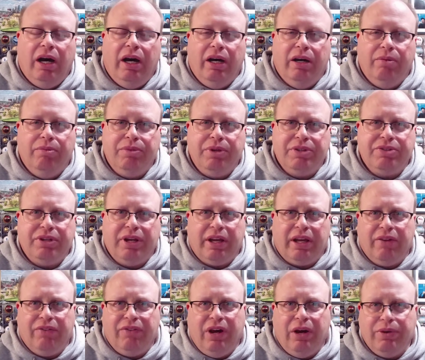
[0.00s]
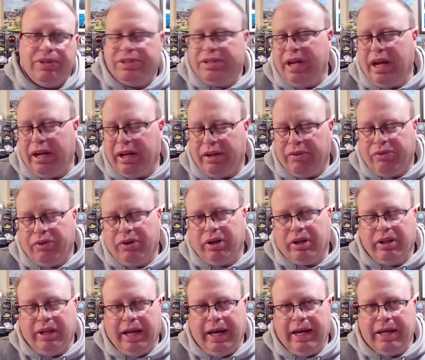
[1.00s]
Just like if I was standing in front of
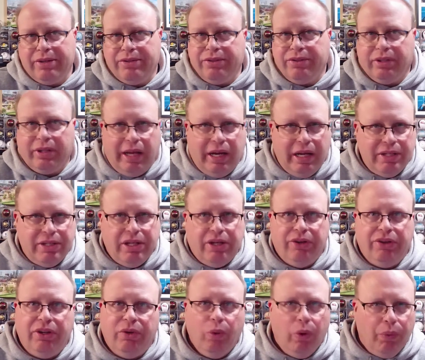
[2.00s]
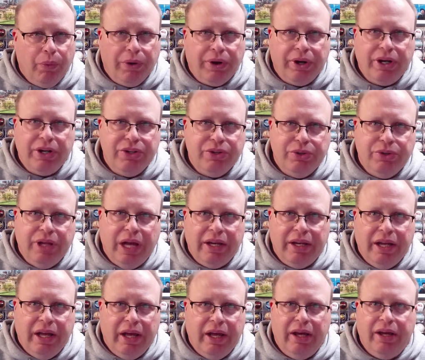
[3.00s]
class and kind of telling you what we're going to do that
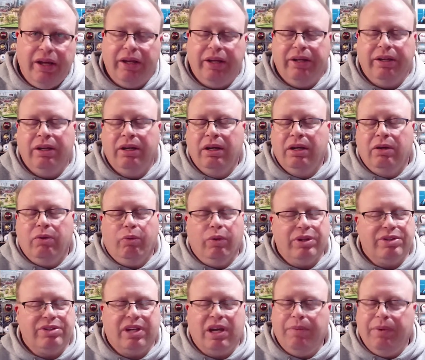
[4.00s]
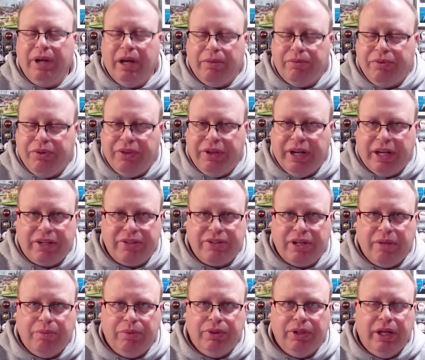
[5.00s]
day and what's coming up for the next
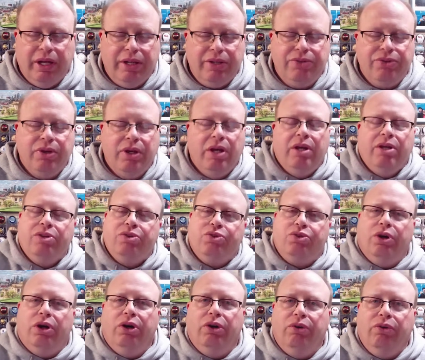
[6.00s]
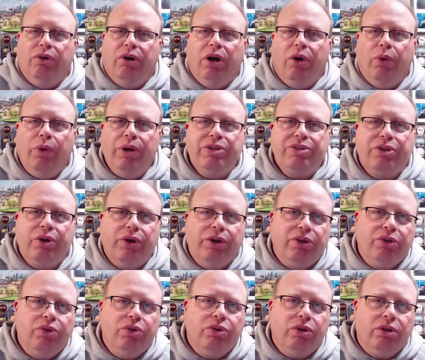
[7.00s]
couple days. So always go to
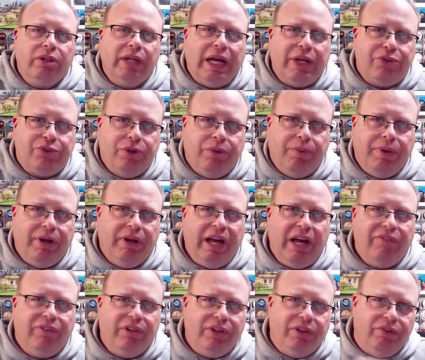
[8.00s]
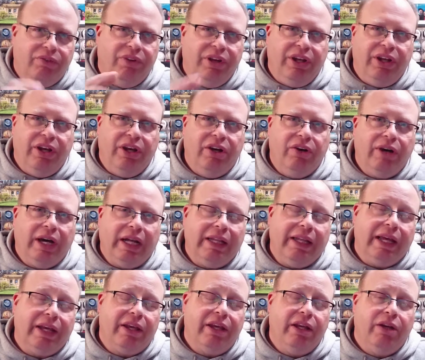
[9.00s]
Google Classroom and I'll have a little video. I'd
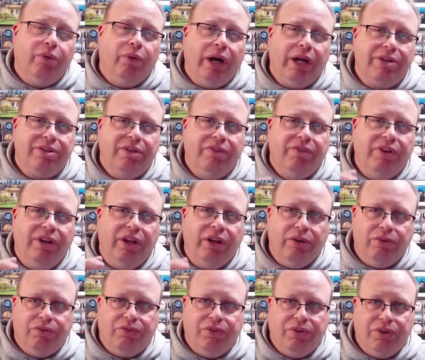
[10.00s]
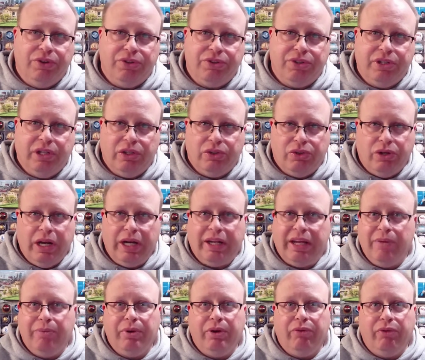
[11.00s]
like you to watch the video first. I'll try and
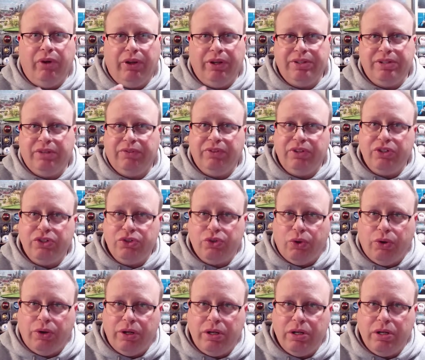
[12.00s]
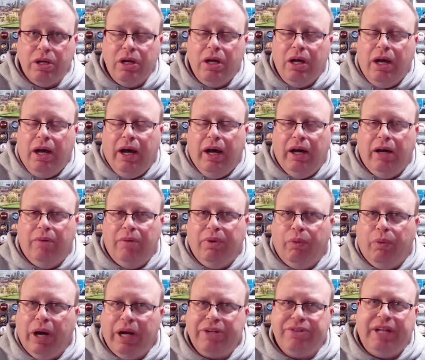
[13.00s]
keep it relatively short, but
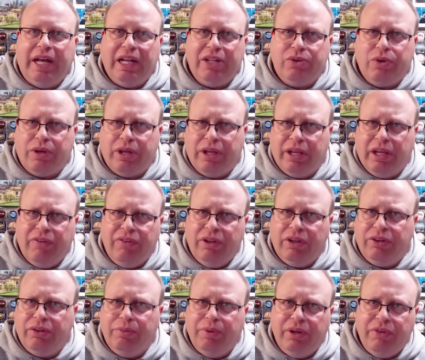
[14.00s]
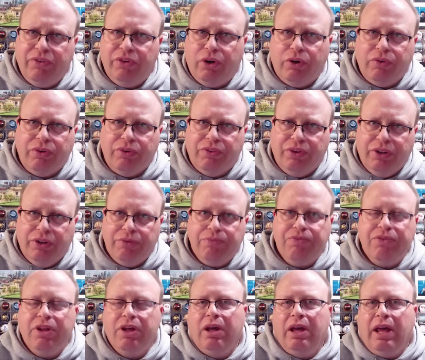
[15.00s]
watch that so I can give you a little bit of an overview.
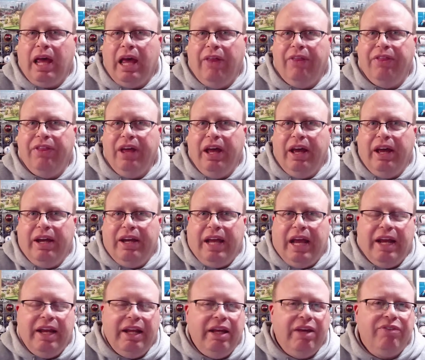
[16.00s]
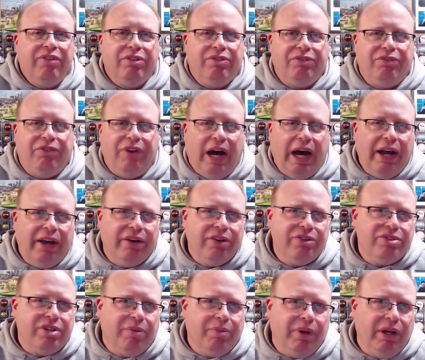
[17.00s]
And then any of the files
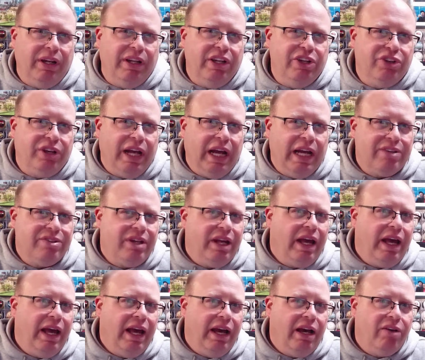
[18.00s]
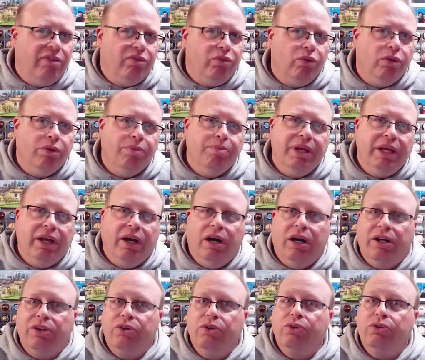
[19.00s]
that I'm going to need you guys to have will be
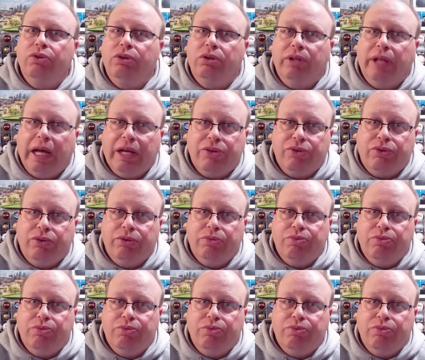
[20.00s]
on Google Classroom.